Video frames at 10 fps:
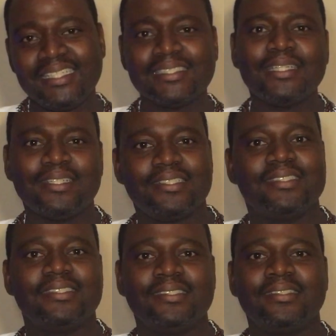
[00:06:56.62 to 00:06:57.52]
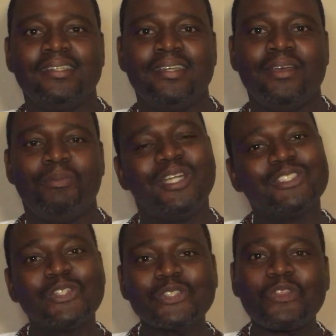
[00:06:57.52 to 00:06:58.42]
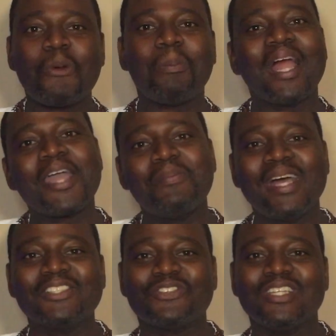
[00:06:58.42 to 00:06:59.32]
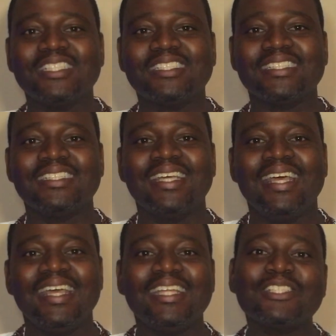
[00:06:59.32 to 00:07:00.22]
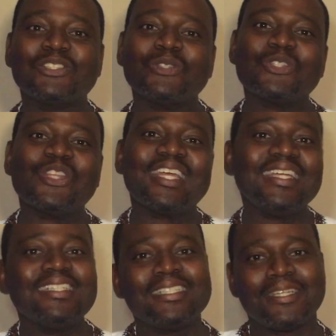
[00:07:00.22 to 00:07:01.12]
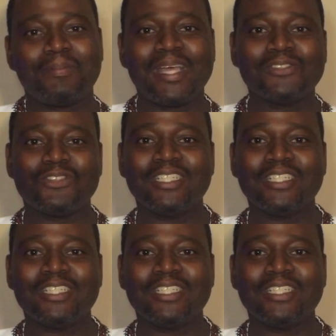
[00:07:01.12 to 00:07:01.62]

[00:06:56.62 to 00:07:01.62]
Yes, it is. But it's also the black man's religion. It is also the Indian man's